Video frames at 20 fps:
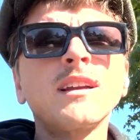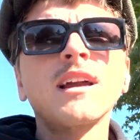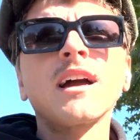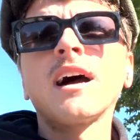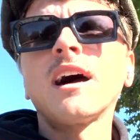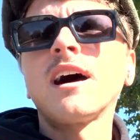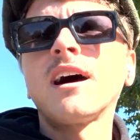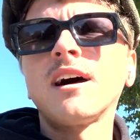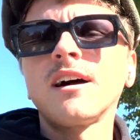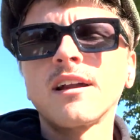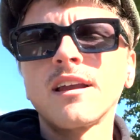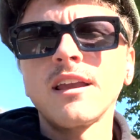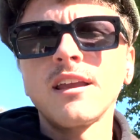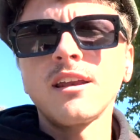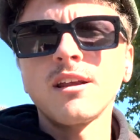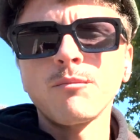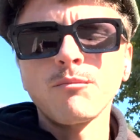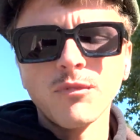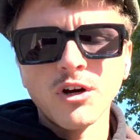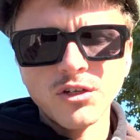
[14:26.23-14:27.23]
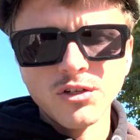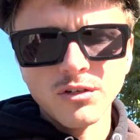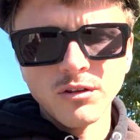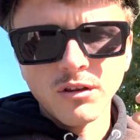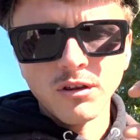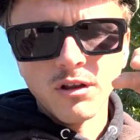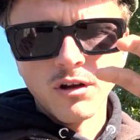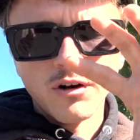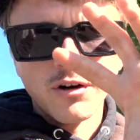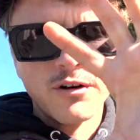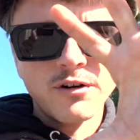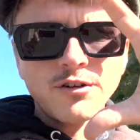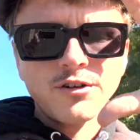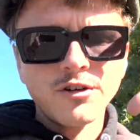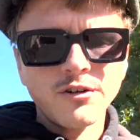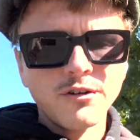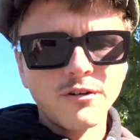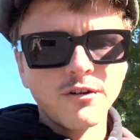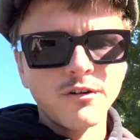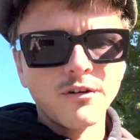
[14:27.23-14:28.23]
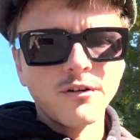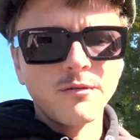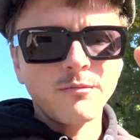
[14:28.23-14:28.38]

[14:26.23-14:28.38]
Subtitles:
cog in a much larger